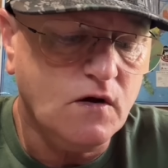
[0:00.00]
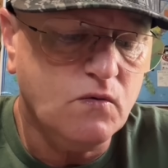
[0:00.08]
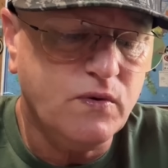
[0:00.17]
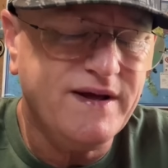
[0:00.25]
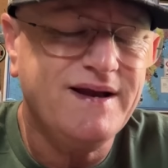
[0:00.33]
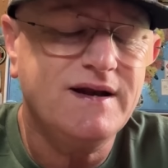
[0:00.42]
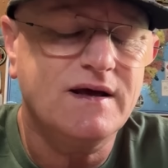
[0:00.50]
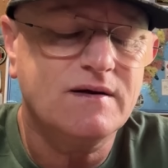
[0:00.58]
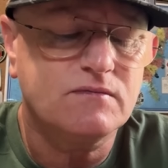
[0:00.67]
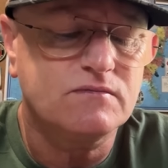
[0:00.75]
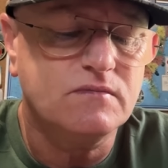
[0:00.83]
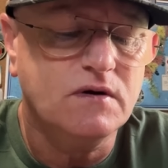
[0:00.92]
went
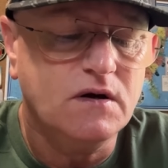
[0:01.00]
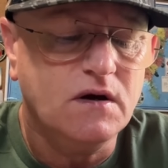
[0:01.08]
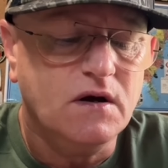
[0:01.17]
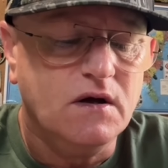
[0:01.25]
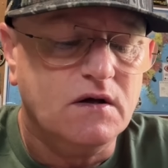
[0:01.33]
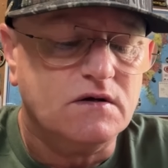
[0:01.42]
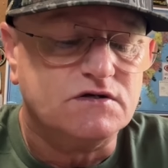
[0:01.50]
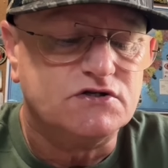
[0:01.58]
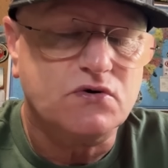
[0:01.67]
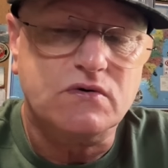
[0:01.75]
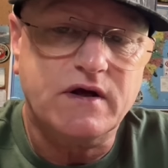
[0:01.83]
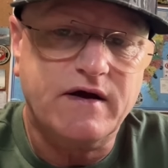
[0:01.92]
in
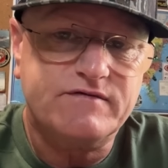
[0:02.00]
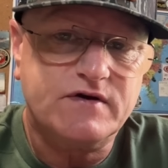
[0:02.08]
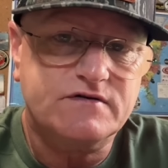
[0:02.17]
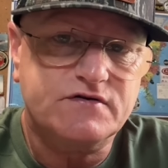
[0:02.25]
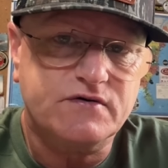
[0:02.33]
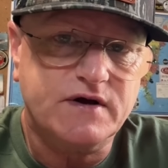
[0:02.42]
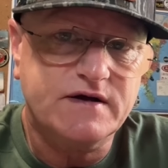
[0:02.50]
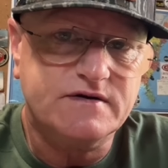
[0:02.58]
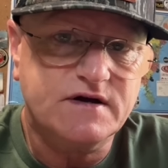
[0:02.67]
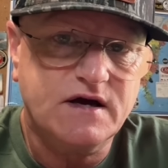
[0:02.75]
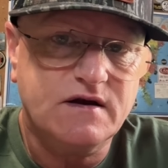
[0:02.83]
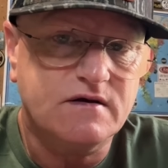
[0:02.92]
shortly after I turned
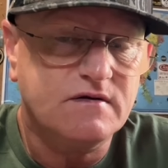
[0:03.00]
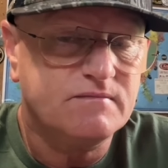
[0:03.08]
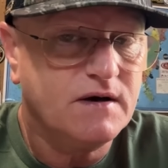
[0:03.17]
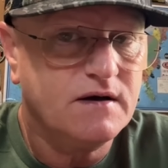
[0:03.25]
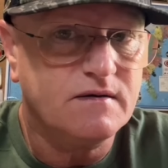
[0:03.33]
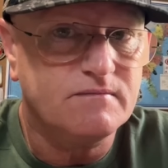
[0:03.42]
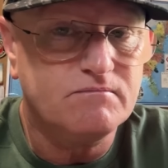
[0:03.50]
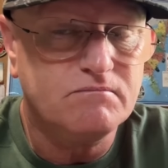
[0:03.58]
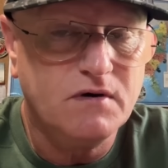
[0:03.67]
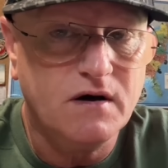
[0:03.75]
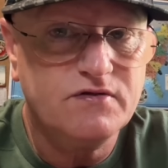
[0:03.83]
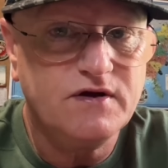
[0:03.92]
18, and about a
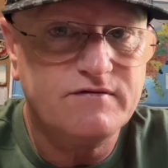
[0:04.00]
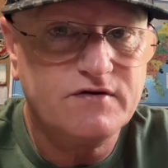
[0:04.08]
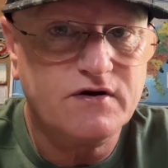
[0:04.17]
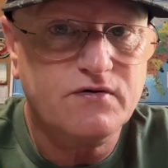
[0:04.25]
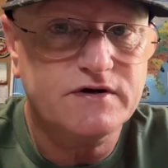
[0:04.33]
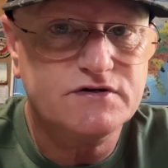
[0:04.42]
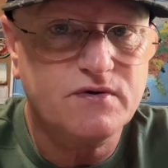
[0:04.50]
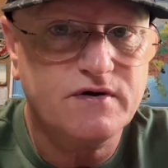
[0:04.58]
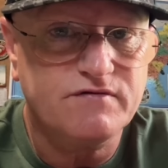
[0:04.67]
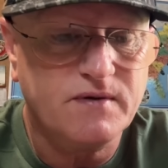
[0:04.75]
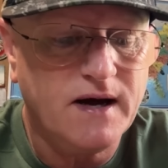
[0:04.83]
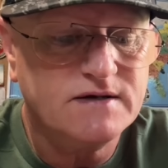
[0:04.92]
month after I
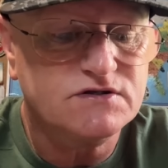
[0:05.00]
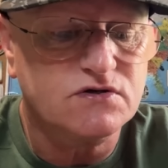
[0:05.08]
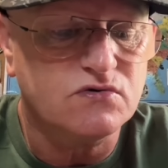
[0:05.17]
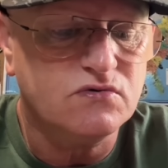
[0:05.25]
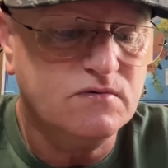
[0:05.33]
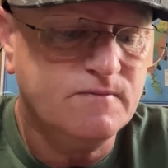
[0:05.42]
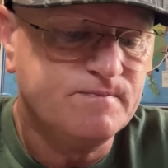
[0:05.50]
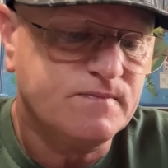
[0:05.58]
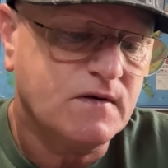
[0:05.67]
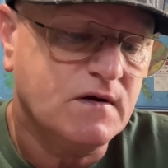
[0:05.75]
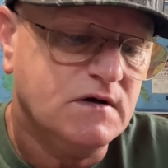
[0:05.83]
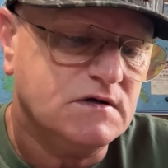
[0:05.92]
graduated from high school.
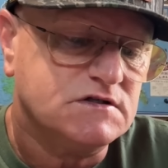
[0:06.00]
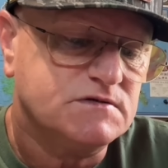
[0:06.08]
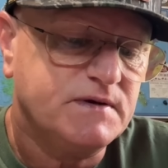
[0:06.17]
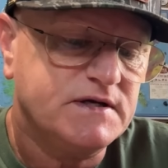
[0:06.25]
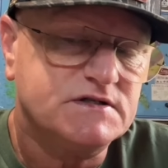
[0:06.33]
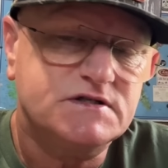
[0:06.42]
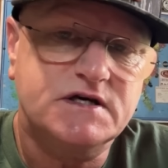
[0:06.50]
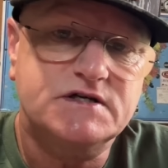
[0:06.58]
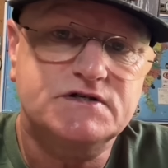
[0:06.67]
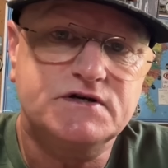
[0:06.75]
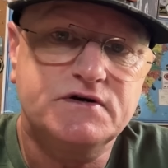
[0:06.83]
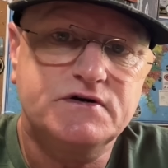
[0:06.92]
Spent
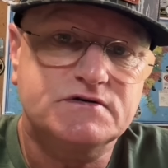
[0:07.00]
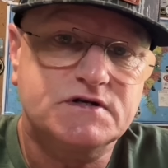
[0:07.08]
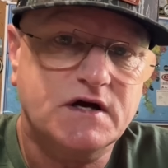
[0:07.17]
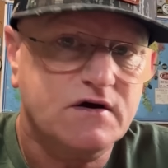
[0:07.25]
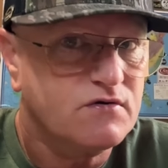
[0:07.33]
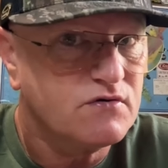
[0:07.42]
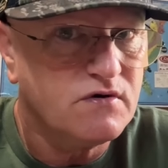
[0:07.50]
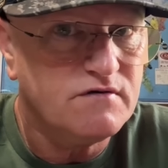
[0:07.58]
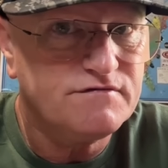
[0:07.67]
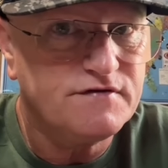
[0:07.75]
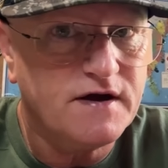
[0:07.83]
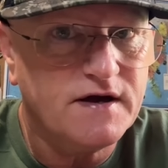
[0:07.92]
6 years, and I grew up
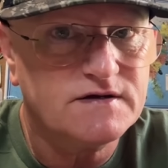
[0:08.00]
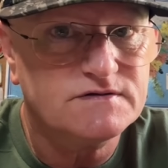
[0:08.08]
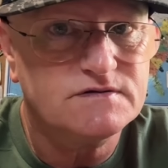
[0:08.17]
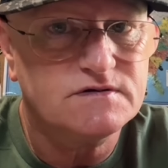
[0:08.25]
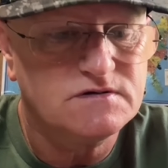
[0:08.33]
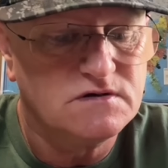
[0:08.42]
fast.